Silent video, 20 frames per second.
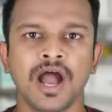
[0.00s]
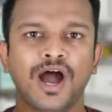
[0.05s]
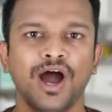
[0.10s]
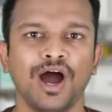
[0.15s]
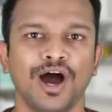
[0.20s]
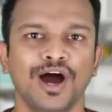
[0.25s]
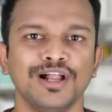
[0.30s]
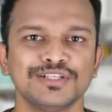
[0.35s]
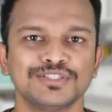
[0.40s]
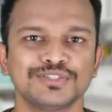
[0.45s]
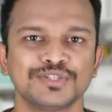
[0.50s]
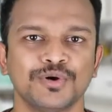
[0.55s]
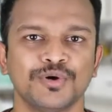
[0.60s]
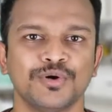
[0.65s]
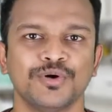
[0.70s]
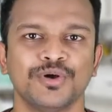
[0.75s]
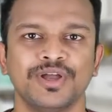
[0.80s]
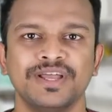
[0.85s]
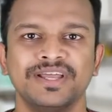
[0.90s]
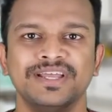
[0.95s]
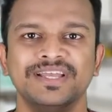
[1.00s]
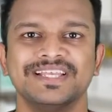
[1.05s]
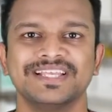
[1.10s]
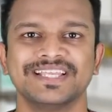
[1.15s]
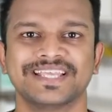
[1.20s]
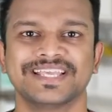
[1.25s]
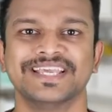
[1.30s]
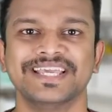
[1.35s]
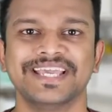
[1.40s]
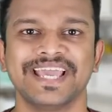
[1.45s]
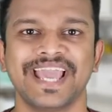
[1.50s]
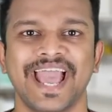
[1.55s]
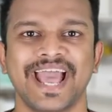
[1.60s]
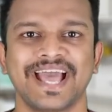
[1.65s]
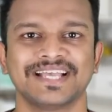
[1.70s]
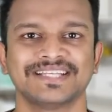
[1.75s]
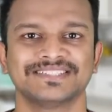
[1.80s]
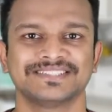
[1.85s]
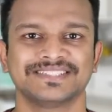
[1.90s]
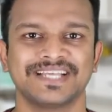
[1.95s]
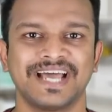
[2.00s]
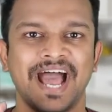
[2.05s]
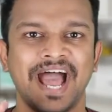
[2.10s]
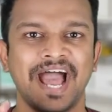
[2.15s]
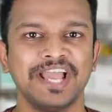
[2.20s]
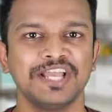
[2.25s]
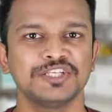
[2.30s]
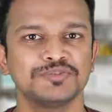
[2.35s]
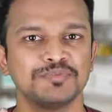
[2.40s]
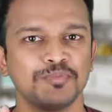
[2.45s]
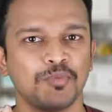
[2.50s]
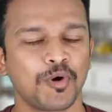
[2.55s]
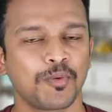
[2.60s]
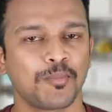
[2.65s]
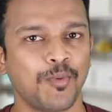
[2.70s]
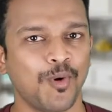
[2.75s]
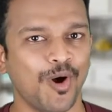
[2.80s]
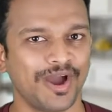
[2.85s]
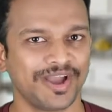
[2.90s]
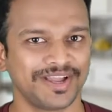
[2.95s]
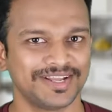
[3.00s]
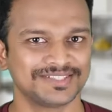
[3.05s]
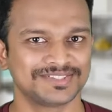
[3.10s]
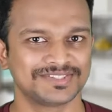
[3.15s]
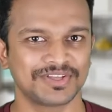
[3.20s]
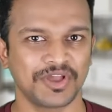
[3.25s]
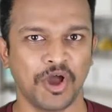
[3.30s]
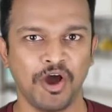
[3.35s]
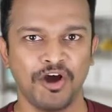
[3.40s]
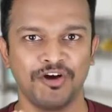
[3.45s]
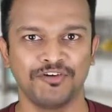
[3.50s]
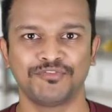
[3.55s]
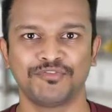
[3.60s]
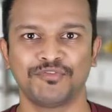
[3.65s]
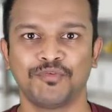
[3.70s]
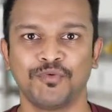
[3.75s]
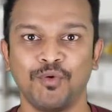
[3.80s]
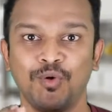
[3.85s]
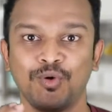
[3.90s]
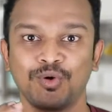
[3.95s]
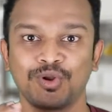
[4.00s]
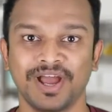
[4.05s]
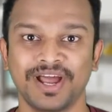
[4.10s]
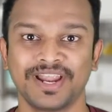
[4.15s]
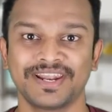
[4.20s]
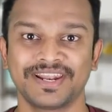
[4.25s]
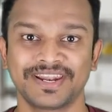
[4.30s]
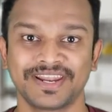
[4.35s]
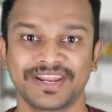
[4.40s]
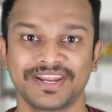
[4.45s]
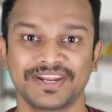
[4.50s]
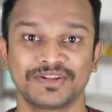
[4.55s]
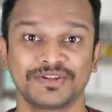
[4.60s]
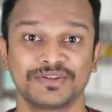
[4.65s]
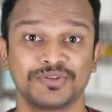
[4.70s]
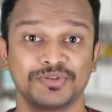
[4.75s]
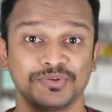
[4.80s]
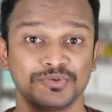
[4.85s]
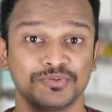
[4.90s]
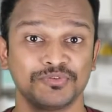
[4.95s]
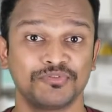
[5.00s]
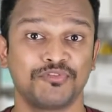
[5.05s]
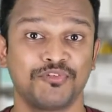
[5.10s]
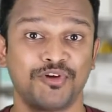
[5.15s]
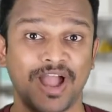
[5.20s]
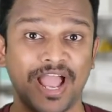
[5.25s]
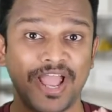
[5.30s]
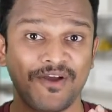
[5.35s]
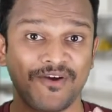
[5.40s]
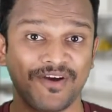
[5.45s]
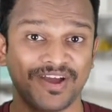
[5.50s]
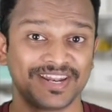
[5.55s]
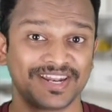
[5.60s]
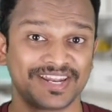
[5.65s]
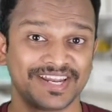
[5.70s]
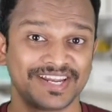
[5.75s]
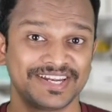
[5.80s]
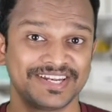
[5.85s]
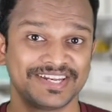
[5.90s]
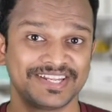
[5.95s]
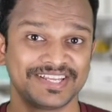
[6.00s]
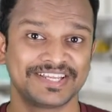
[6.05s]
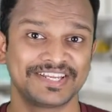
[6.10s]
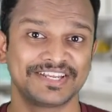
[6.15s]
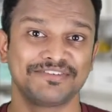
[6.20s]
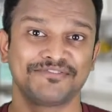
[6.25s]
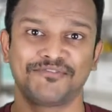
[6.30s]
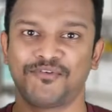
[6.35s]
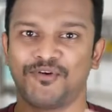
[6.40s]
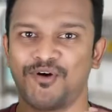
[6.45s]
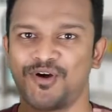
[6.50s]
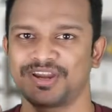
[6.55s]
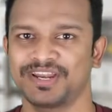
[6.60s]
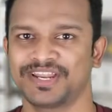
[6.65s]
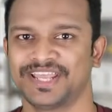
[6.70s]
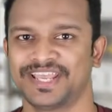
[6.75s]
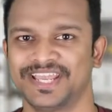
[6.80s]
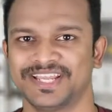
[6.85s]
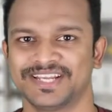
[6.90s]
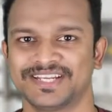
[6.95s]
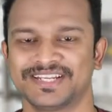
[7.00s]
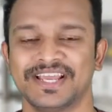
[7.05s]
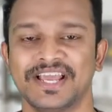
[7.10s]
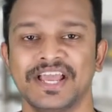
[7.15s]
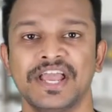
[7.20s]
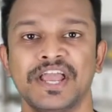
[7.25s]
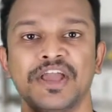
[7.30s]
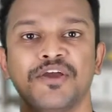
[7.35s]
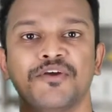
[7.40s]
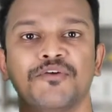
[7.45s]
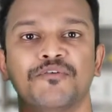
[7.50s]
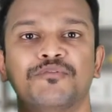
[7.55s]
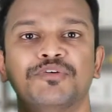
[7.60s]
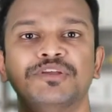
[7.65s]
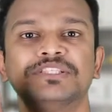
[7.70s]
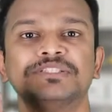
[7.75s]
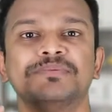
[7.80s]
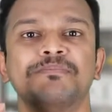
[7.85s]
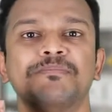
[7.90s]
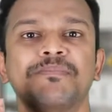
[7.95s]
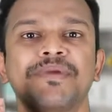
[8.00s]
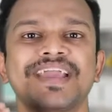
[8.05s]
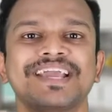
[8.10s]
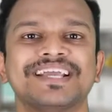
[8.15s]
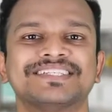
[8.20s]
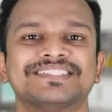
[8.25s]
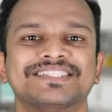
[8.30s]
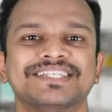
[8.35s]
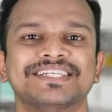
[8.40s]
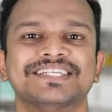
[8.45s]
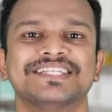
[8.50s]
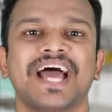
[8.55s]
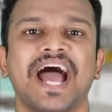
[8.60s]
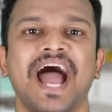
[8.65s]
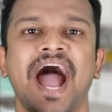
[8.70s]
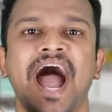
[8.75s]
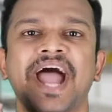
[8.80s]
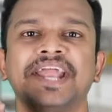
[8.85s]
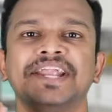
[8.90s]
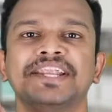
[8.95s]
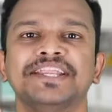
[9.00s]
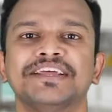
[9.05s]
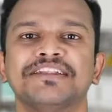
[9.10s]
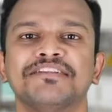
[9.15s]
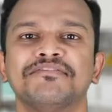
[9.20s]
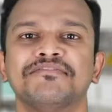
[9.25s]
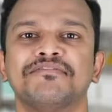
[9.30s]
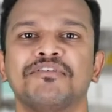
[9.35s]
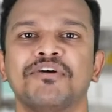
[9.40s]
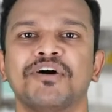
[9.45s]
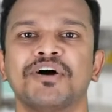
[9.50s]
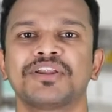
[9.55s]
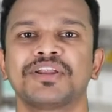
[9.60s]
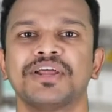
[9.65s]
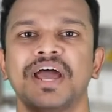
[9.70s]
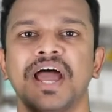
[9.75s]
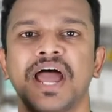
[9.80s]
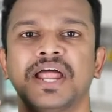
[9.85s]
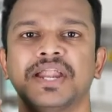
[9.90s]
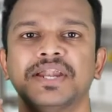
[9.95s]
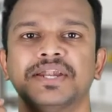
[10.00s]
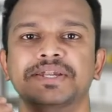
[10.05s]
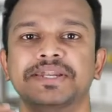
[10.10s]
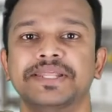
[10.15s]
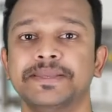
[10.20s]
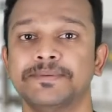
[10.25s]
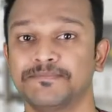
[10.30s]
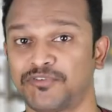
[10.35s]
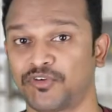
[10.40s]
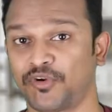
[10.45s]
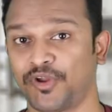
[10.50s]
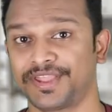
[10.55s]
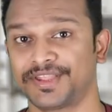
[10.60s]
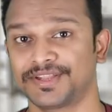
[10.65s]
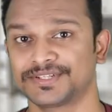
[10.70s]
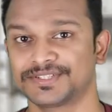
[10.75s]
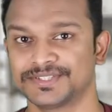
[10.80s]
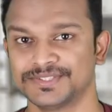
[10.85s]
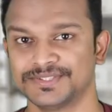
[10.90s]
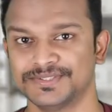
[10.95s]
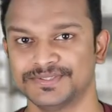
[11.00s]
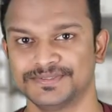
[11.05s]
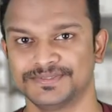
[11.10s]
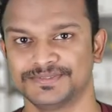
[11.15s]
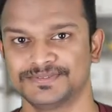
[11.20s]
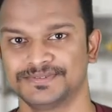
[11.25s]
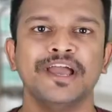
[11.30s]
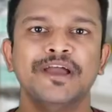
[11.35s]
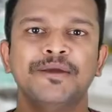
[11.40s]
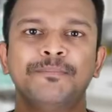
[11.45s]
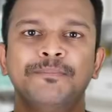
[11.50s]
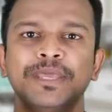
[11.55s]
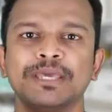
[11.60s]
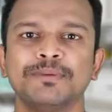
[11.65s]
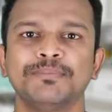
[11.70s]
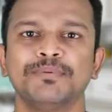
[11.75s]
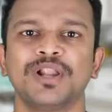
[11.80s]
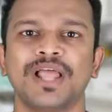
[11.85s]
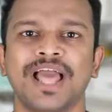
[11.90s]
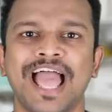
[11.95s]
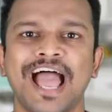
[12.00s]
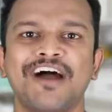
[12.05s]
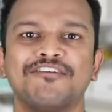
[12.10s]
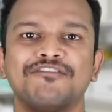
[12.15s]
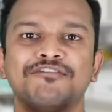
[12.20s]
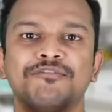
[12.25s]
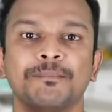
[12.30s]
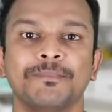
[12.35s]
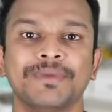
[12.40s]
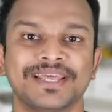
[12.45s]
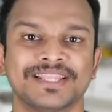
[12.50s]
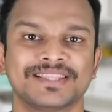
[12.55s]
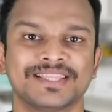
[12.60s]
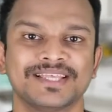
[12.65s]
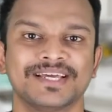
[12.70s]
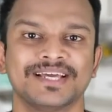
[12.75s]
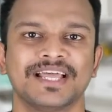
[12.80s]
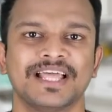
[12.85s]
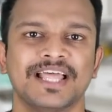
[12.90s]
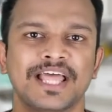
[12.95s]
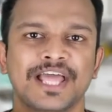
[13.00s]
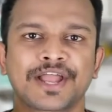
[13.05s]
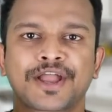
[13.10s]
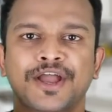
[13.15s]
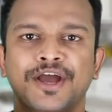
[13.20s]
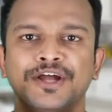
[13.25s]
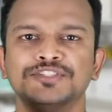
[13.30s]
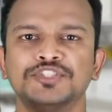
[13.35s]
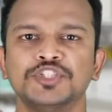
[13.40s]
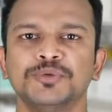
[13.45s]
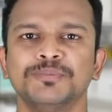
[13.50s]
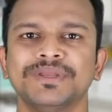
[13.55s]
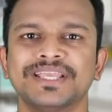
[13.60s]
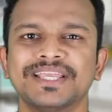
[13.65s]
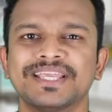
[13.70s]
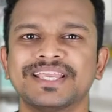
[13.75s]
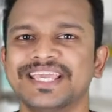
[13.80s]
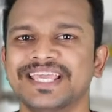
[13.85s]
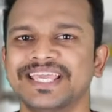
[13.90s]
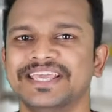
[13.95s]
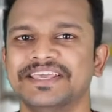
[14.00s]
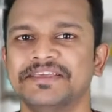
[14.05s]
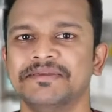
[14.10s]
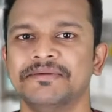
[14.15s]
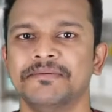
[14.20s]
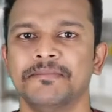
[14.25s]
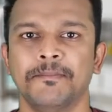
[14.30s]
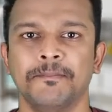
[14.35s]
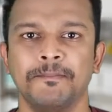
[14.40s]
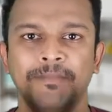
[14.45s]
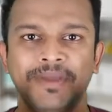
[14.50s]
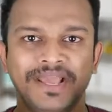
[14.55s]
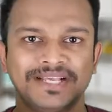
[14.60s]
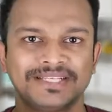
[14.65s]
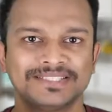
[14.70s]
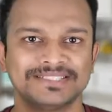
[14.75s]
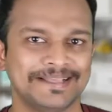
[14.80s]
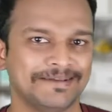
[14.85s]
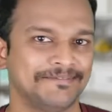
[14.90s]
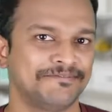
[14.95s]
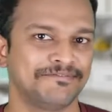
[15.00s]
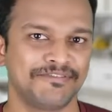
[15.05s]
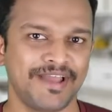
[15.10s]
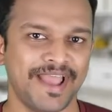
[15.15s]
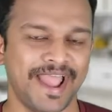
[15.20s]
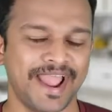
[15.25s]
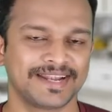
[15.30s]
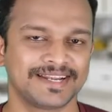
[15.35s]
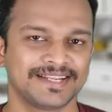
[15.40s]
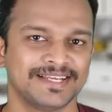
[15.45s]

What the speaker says: Also, ghee has high smoke points of 400 to 500 degree Fahrenheit, which makes it ideal for deep frying too. People have myth consuming ghee makes them fat.